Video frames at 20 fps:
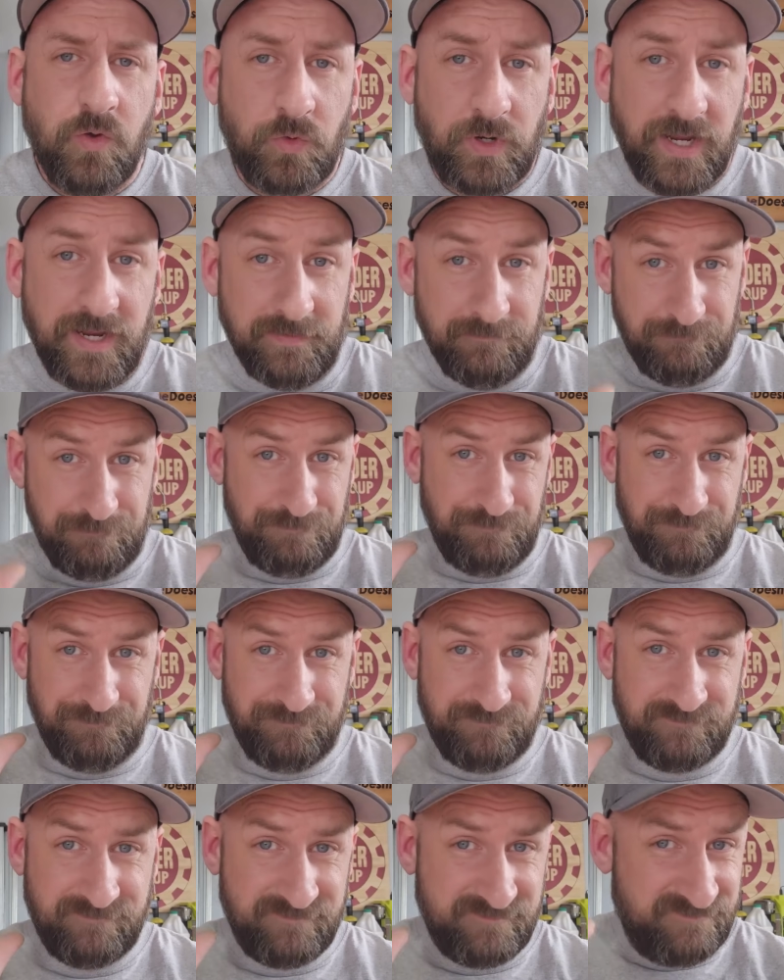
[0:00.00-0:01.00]
Okay,
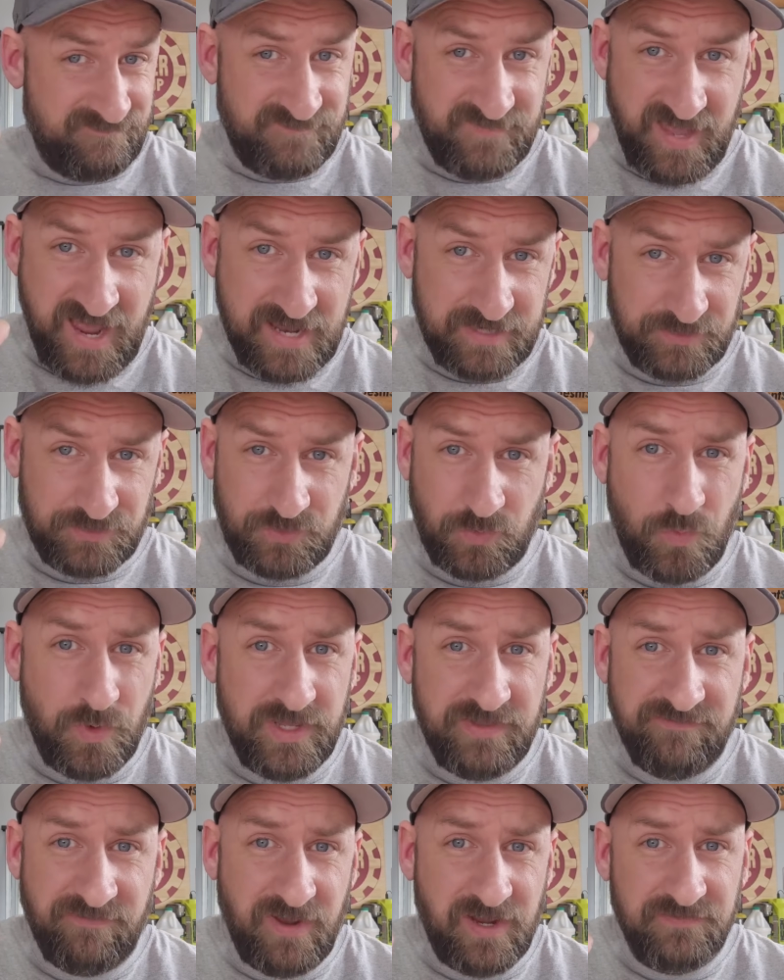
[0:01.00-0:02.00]
that
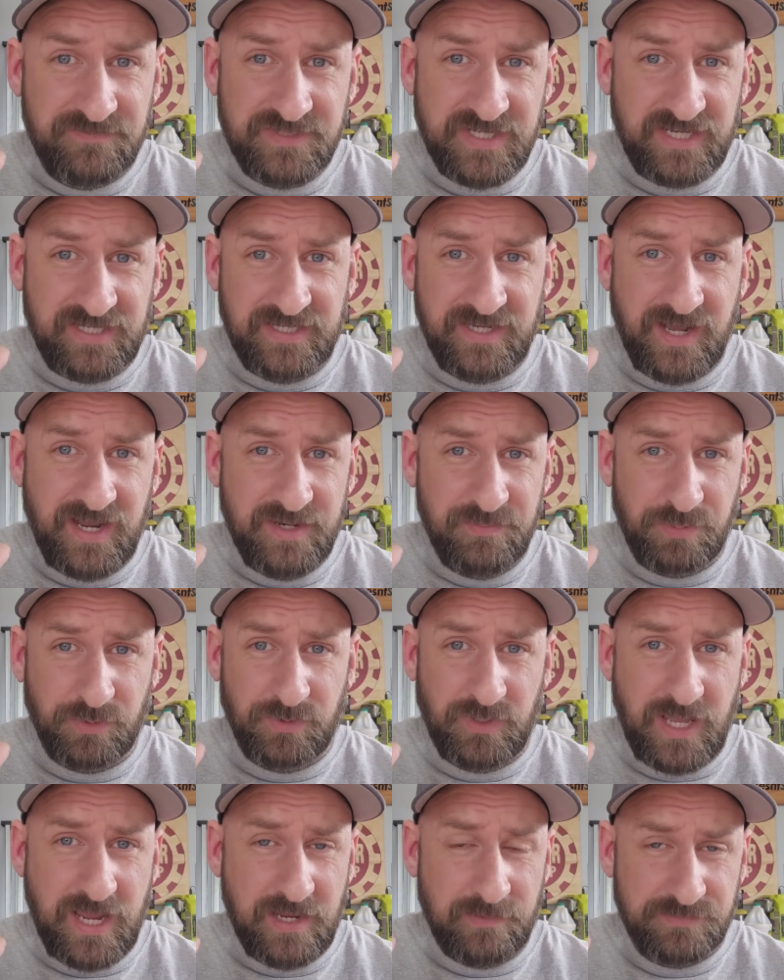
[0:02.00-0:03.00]
25-second
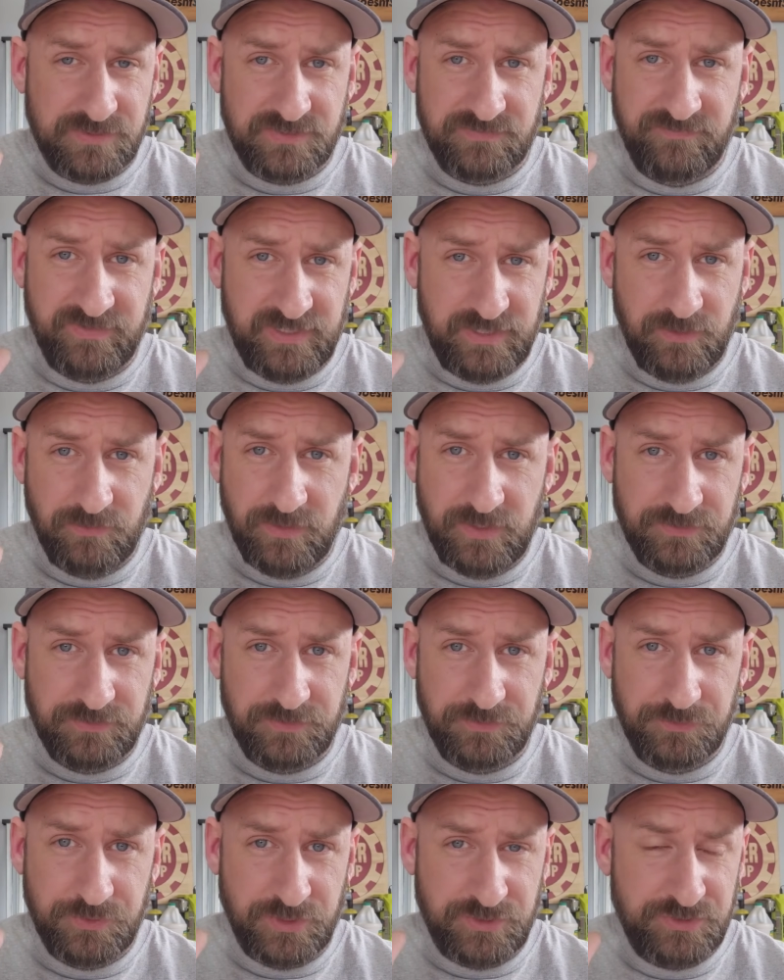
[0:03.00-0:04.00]
hyperlapse video
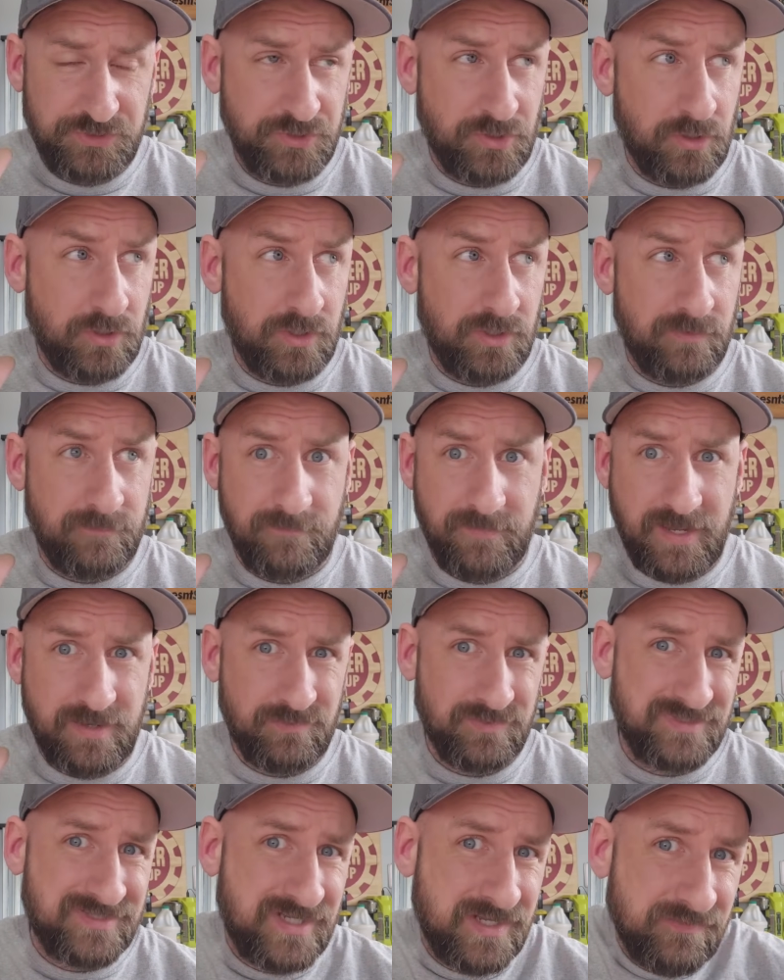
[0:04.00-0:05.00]
that you just saw,
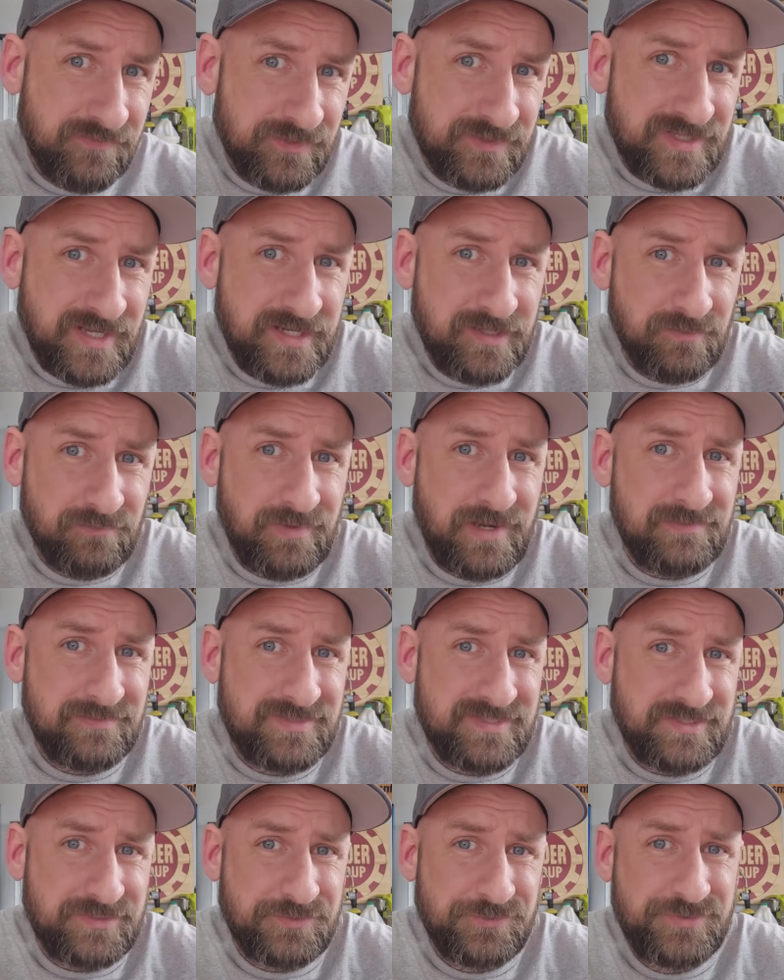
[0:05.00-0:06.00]
that was give or take around
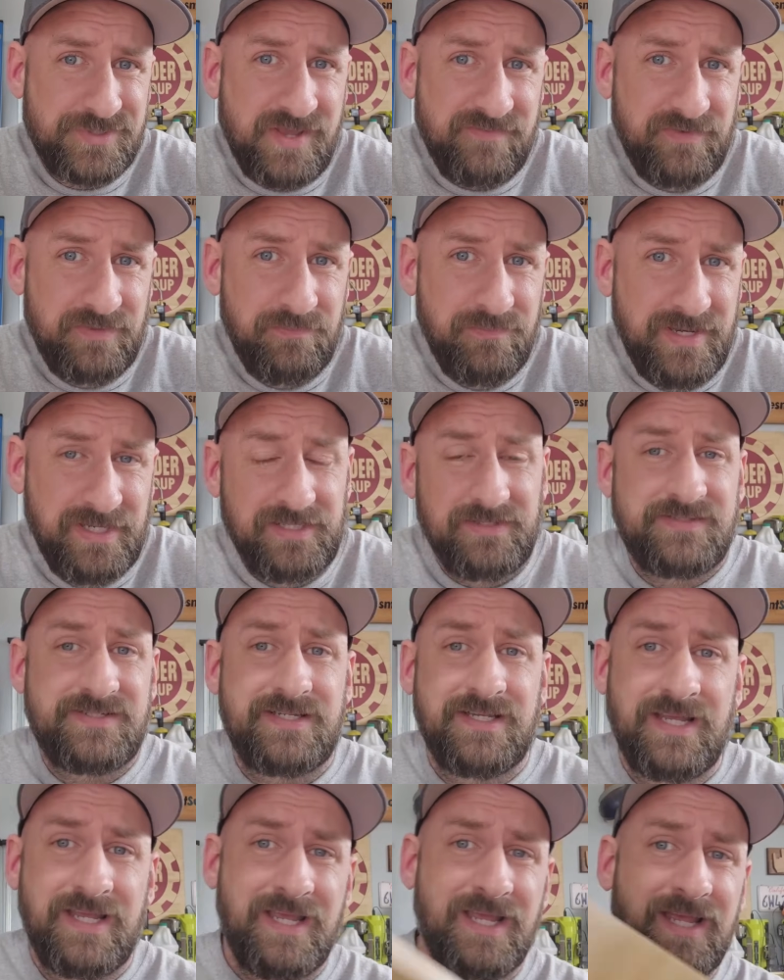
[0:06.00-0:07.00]
6 or 7
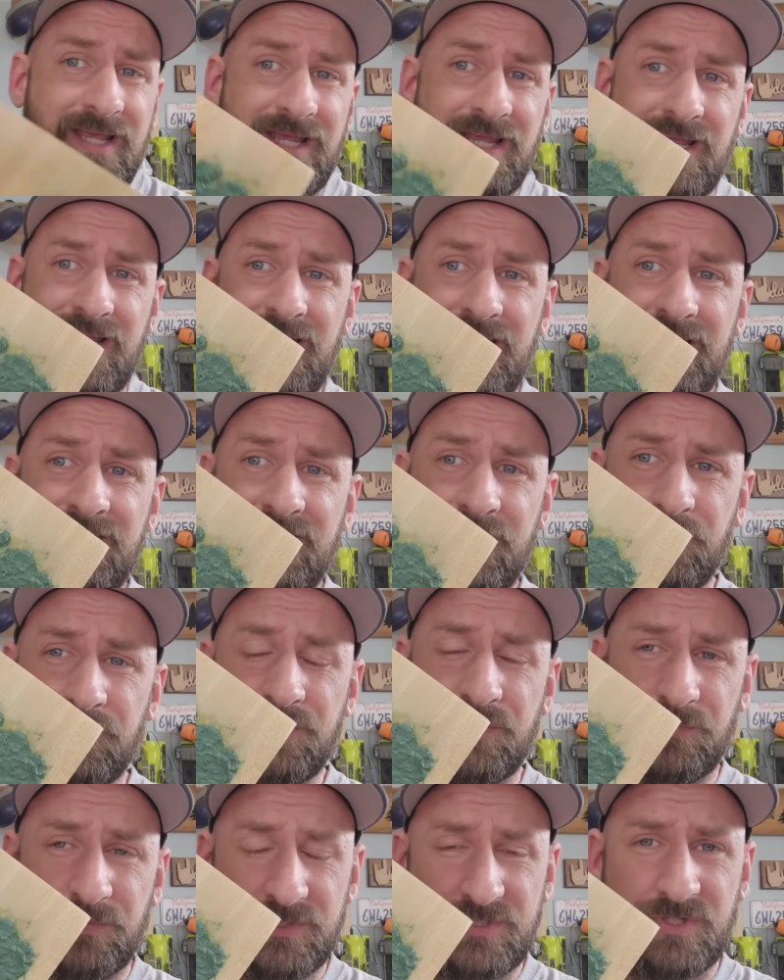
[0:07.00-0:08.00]
minutes. And
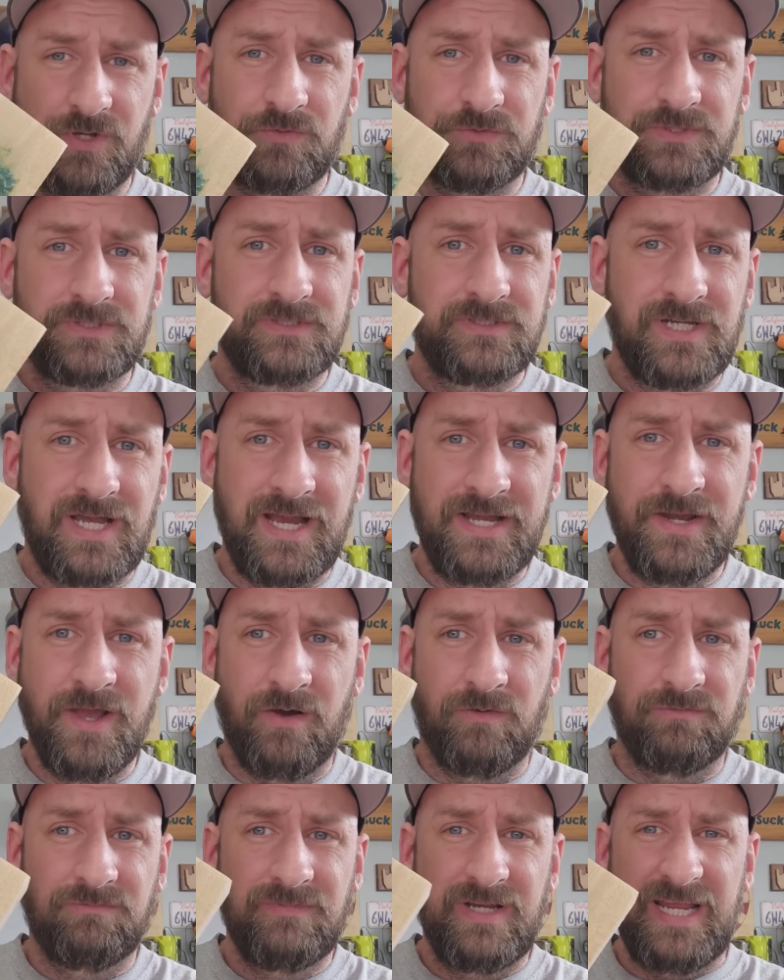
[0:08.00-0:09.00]
there's the result. I
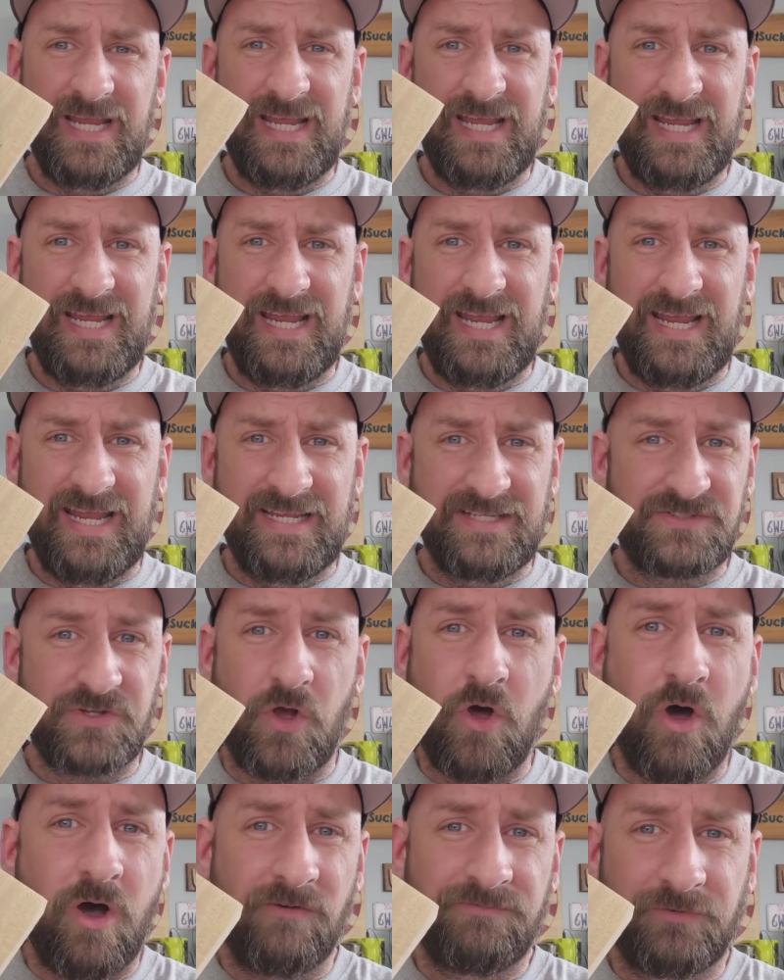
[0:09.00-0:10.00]
know, it's
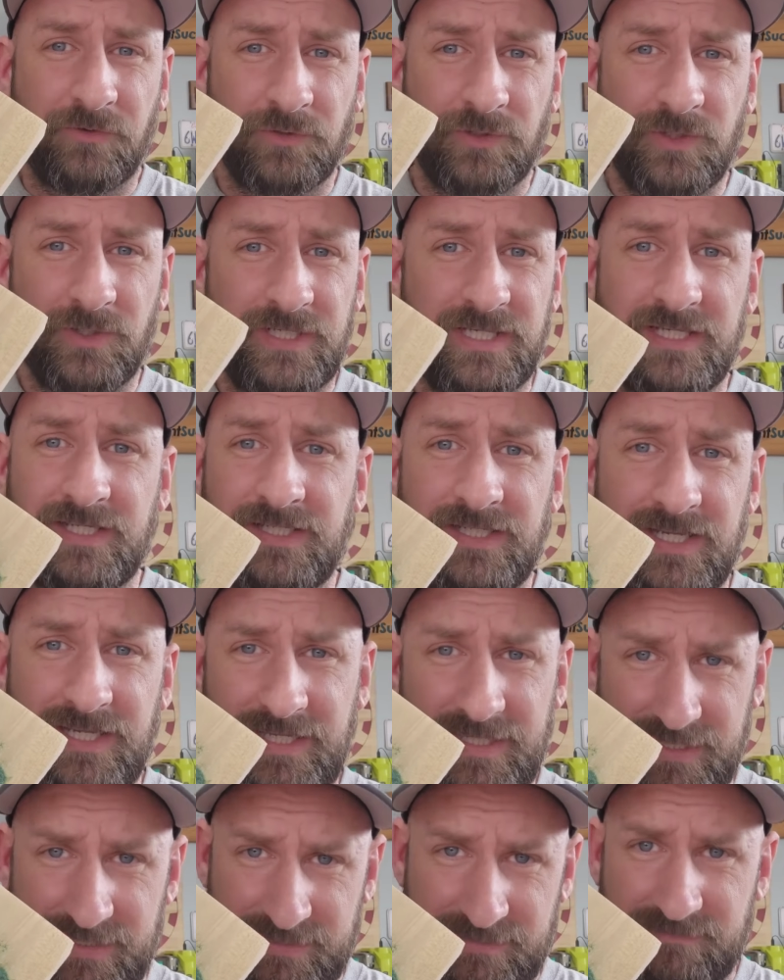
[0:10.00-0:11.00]
awful looking.
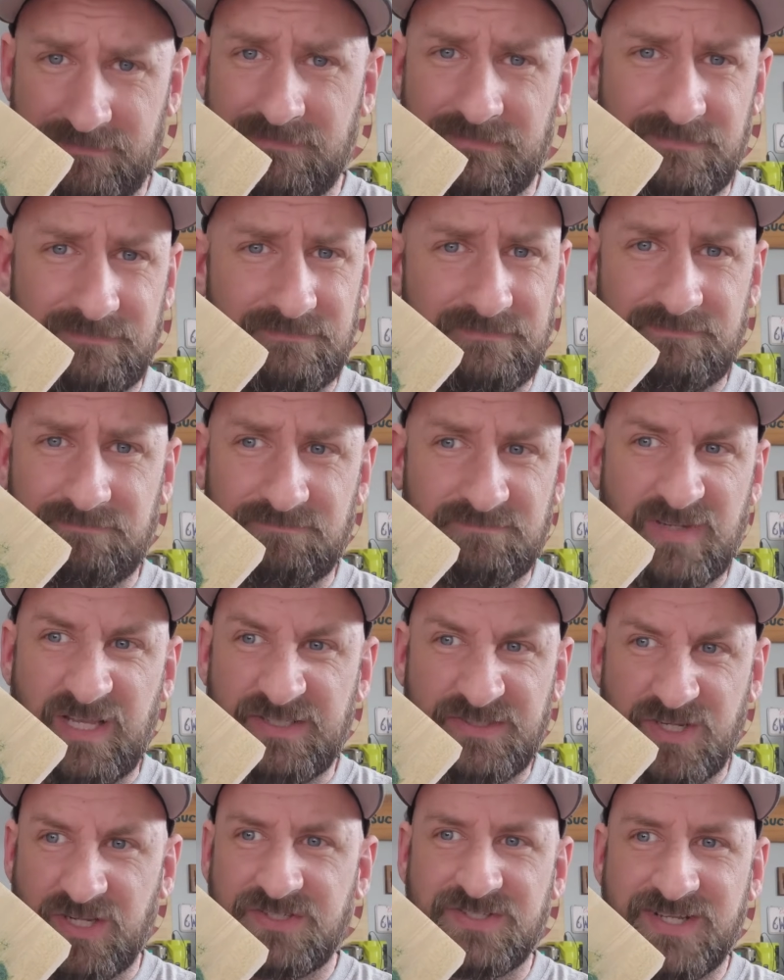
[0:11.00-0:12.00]
It
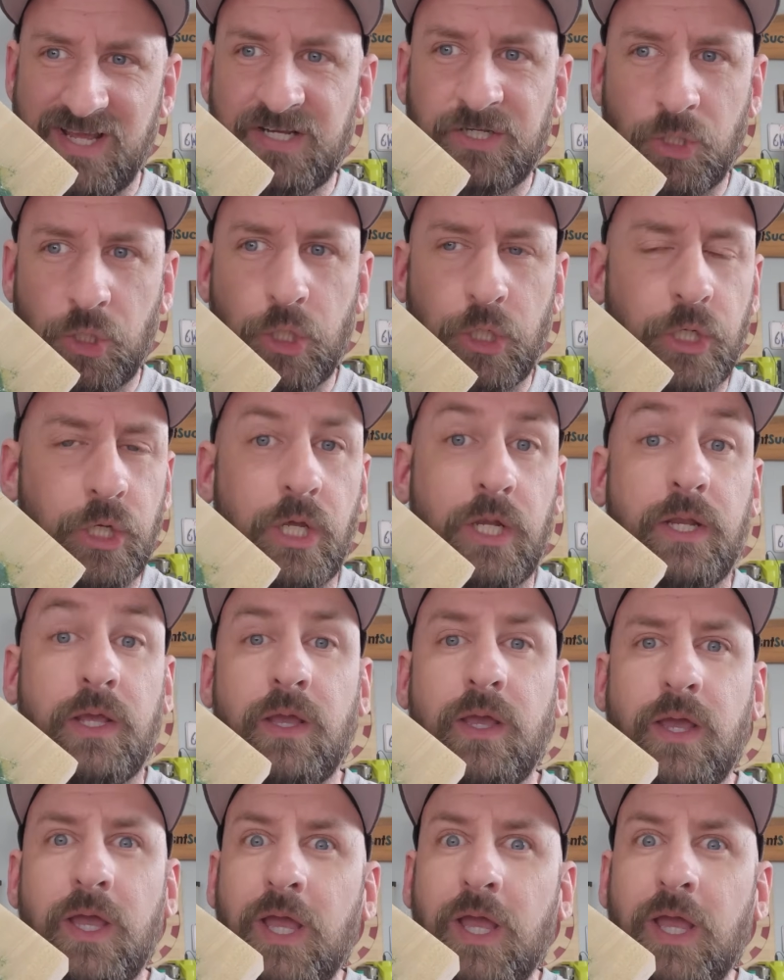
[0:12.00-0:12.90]
just doesn't look good.